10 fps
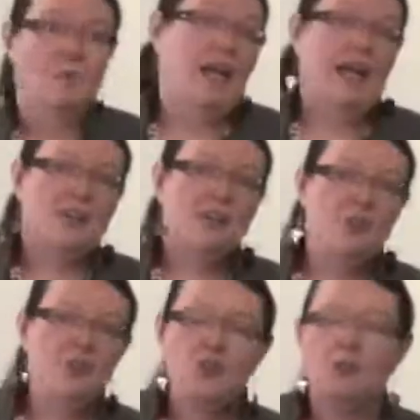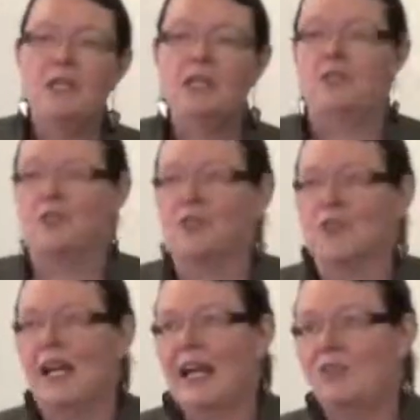But I had to learn
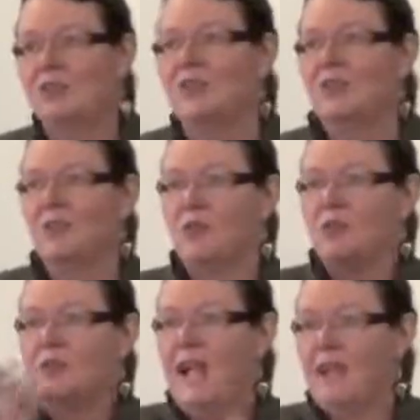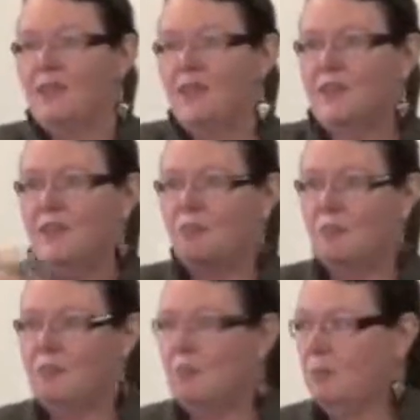Swedes, and I have to live with the fact that
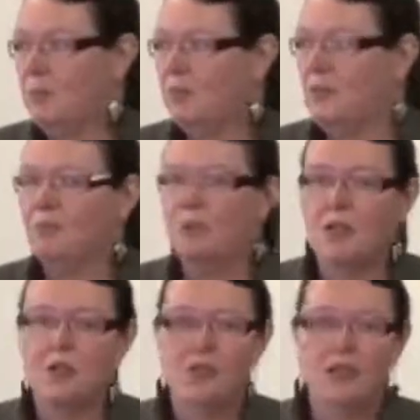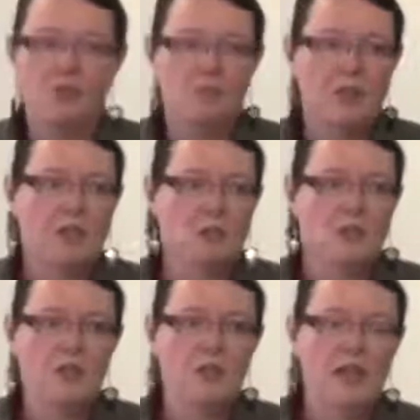different people in different parts of the English-speaking
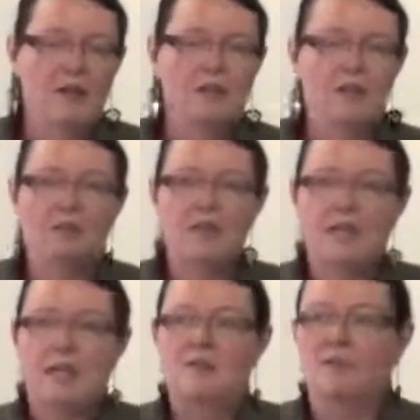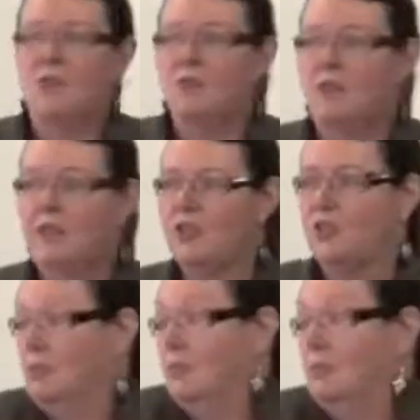world have a different name for this
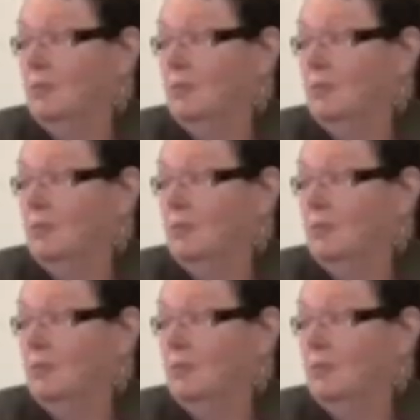vegetable.